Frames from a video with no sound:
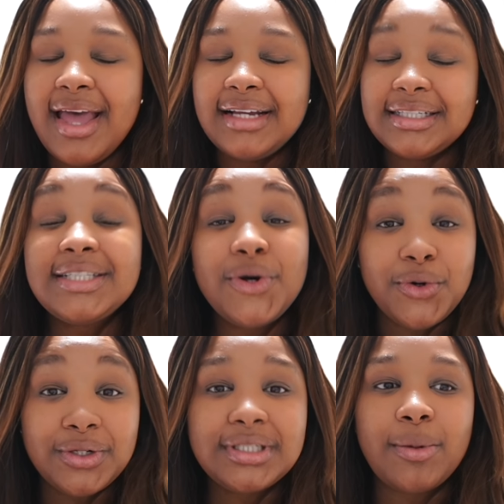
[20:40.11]

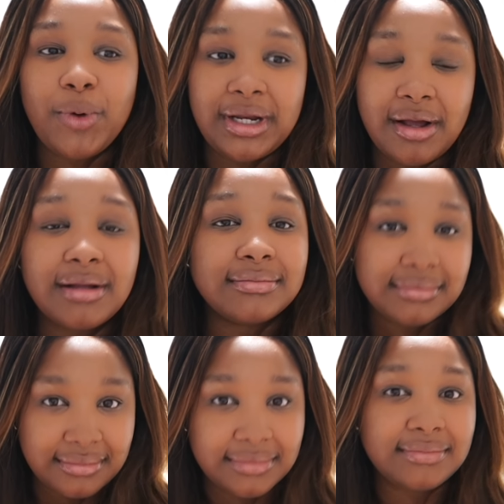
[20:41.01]
So someone
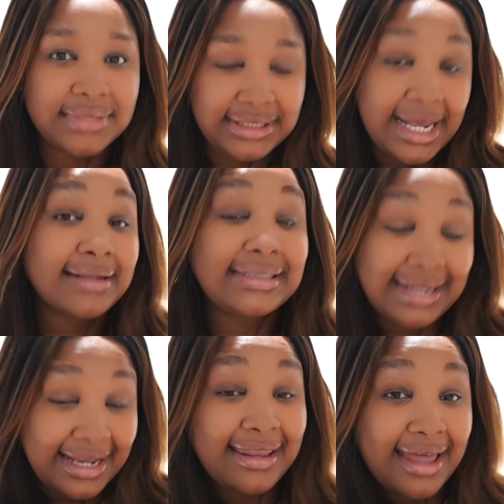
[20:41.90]

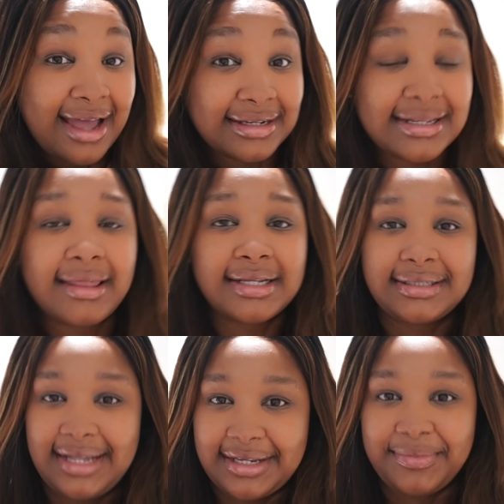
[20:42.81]
saying that, they
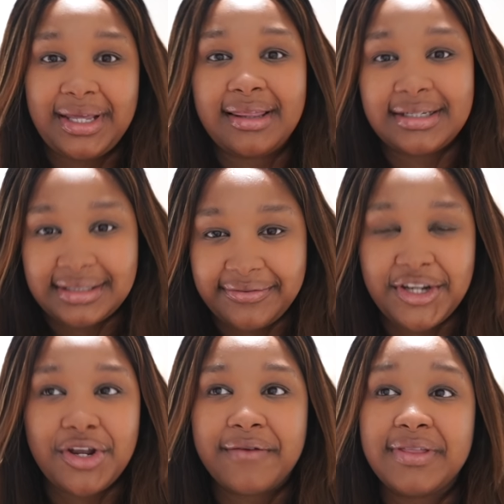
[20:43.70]
sent me this
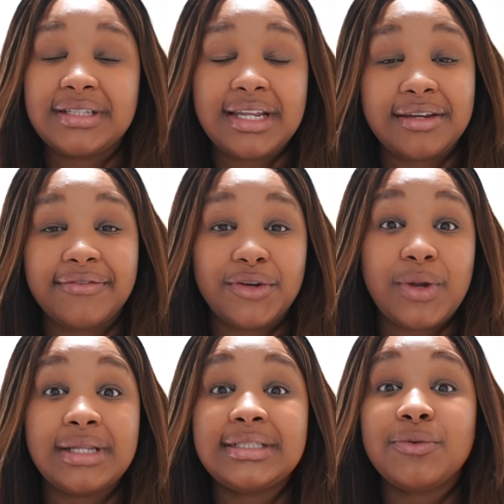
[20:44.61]
video of this
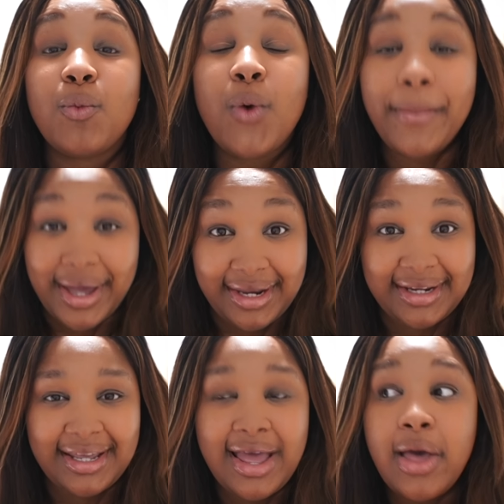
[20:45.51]
individual, this woman,